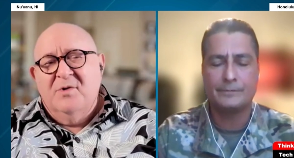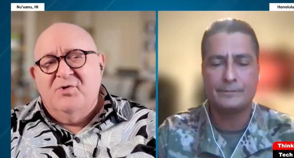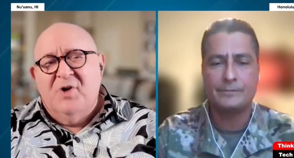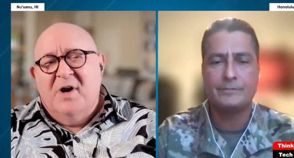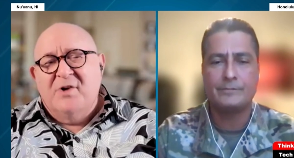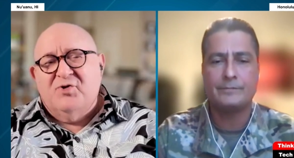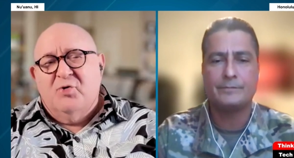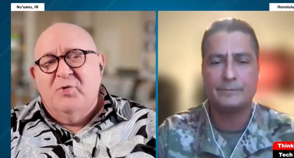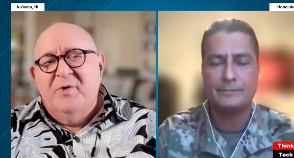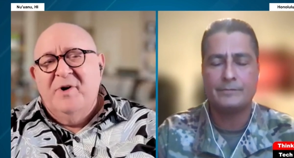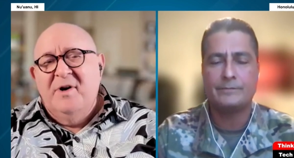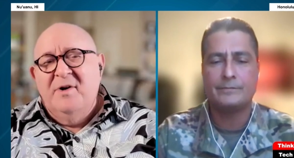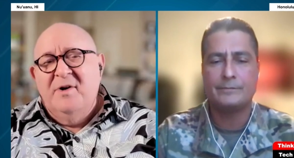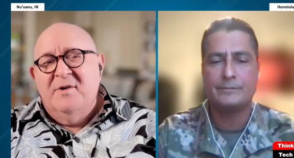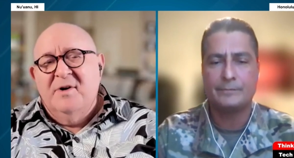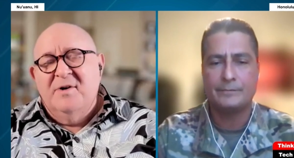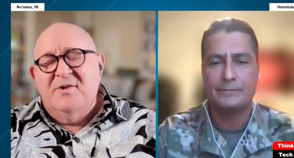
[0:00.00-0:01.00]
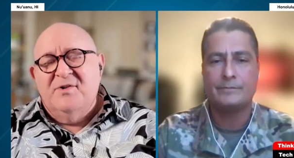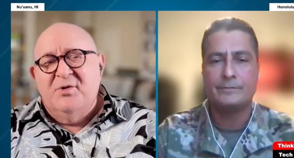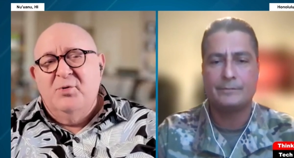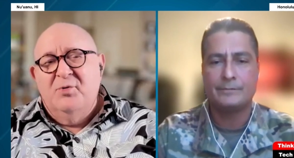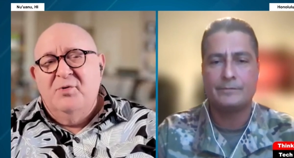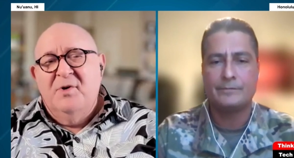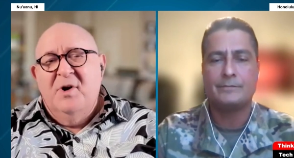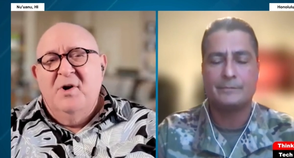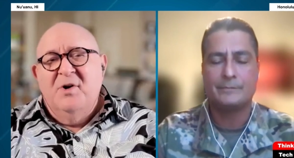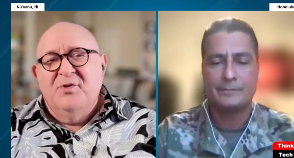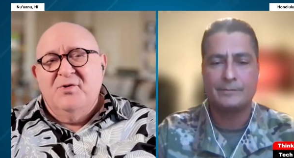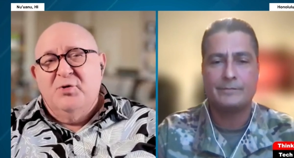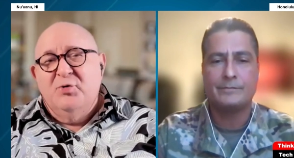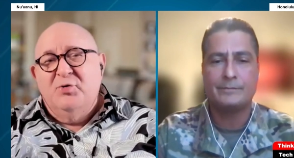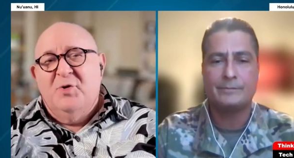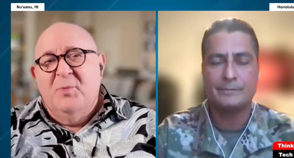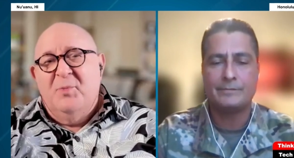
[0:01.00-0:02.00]
Speaker 1: Josh Green
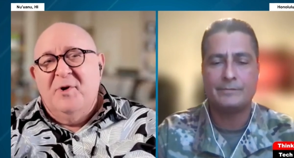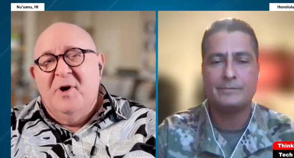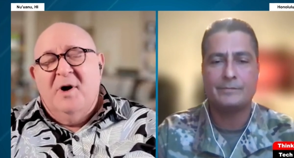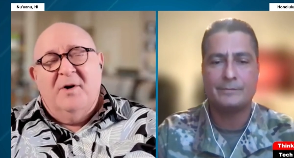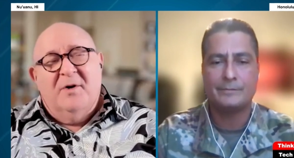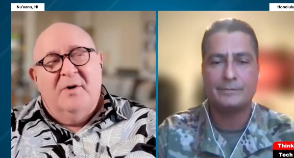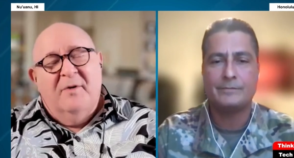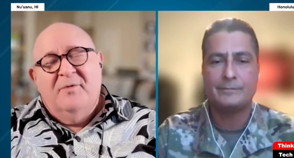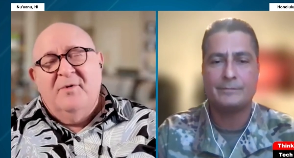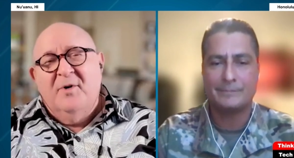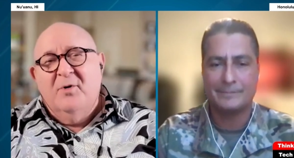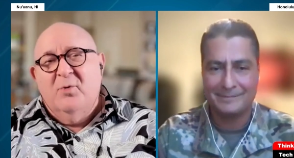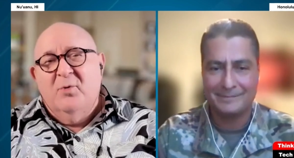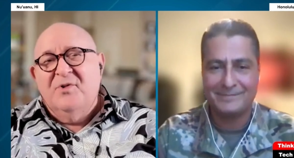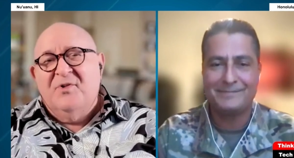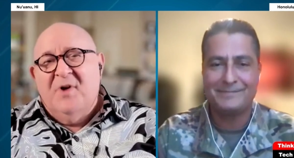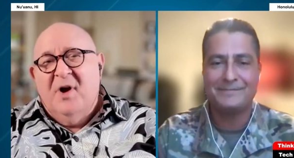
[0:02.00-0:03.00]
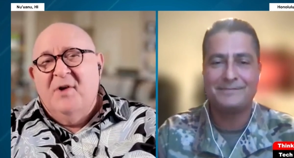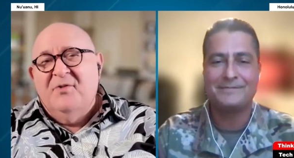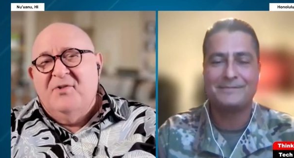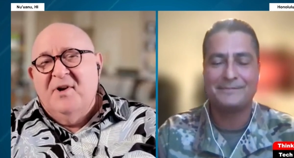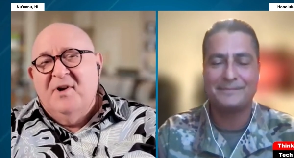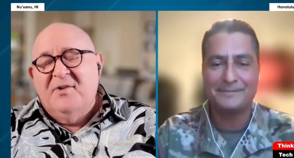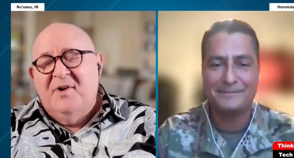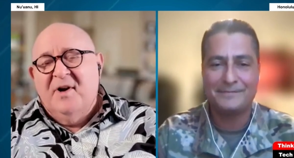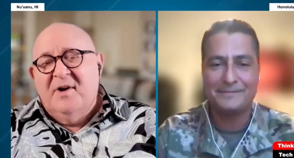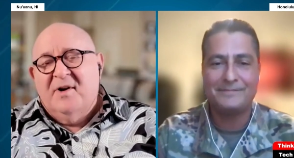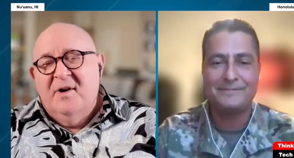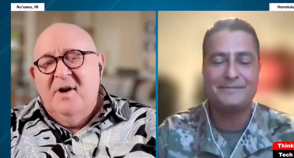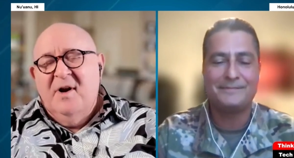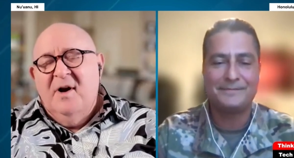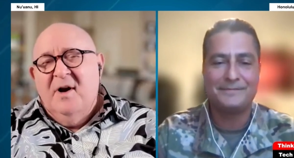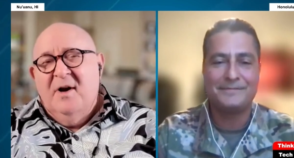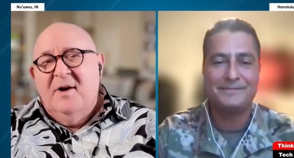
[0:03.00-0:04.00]
soon to be our governor, was on ThinkTech
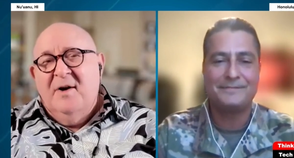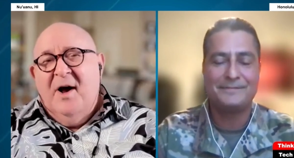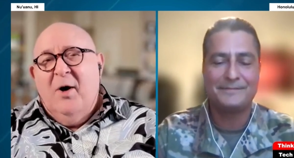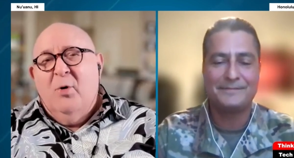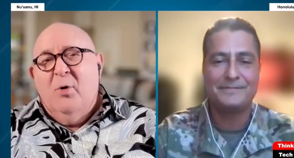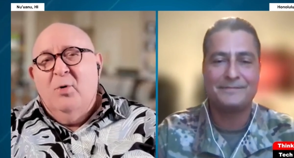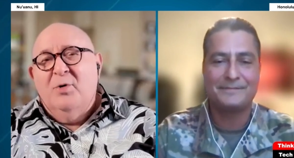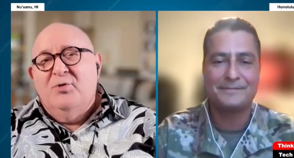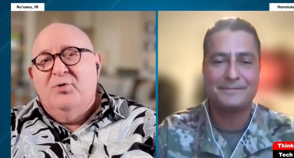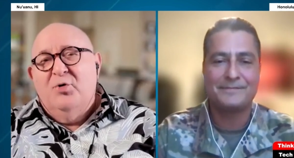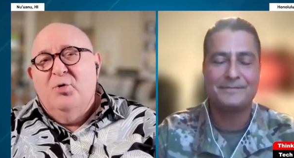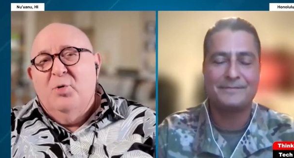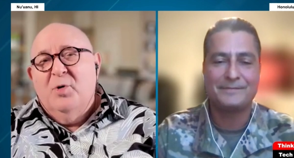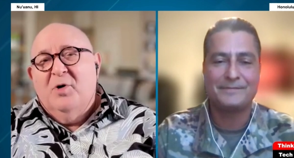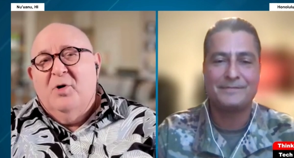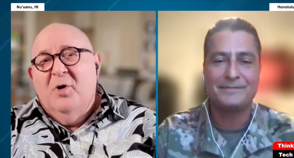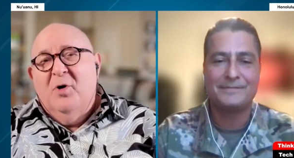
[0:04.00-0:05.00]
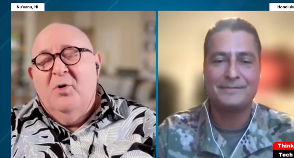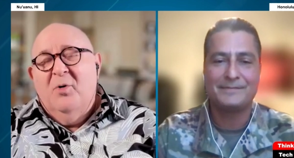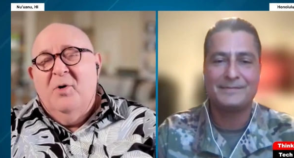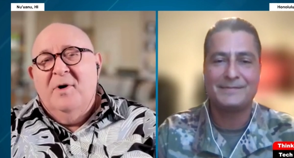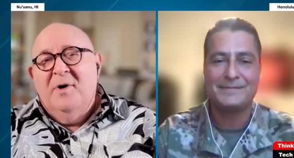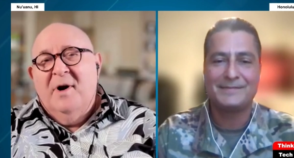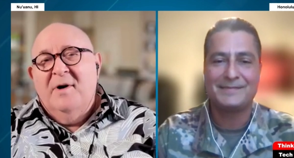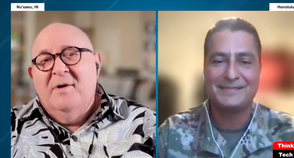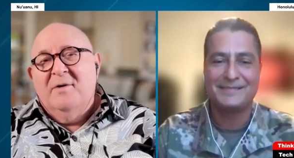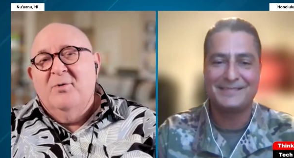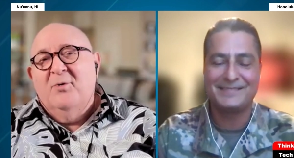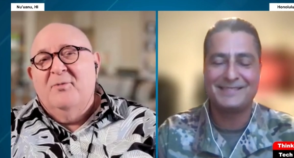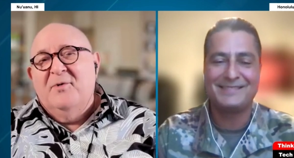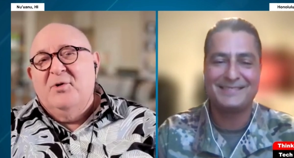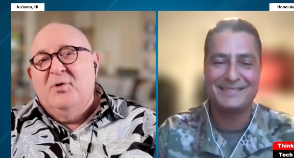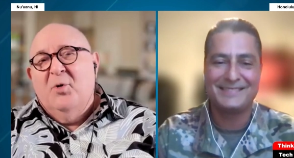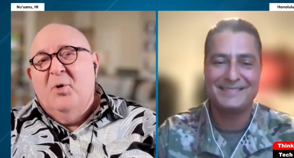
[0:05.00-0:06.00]
an hour or two ago, and I don't
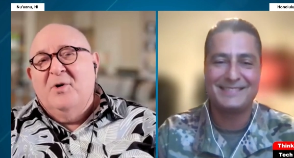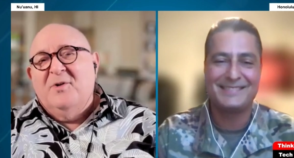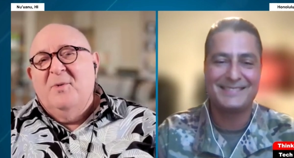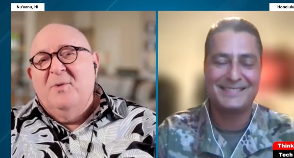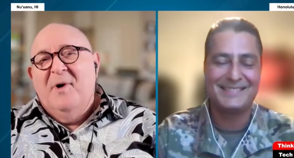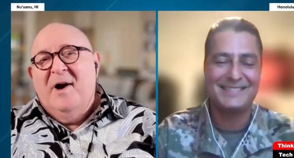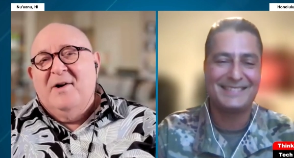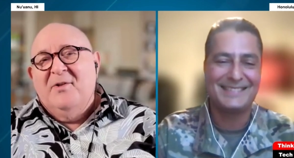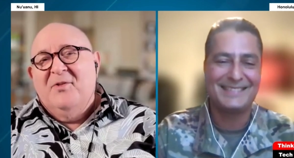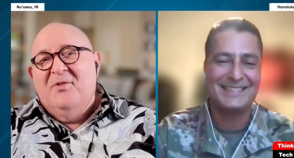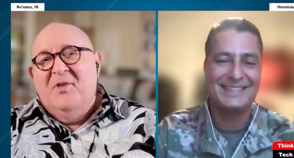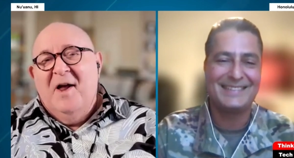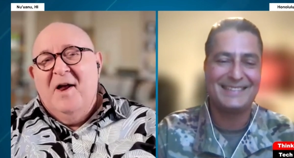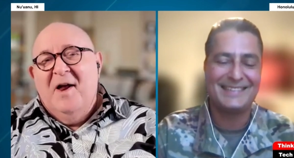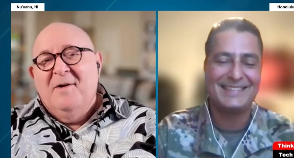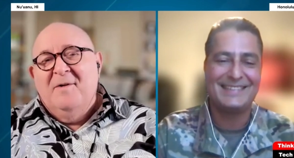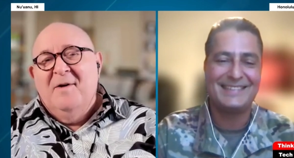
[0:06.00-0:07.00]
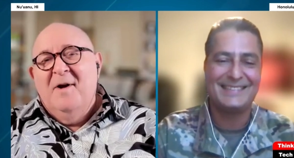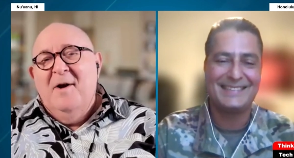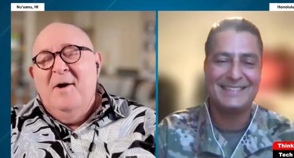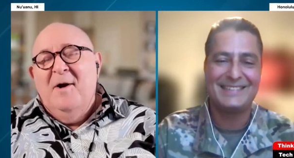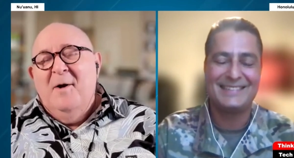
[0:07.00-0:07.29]
know if he talked about it then,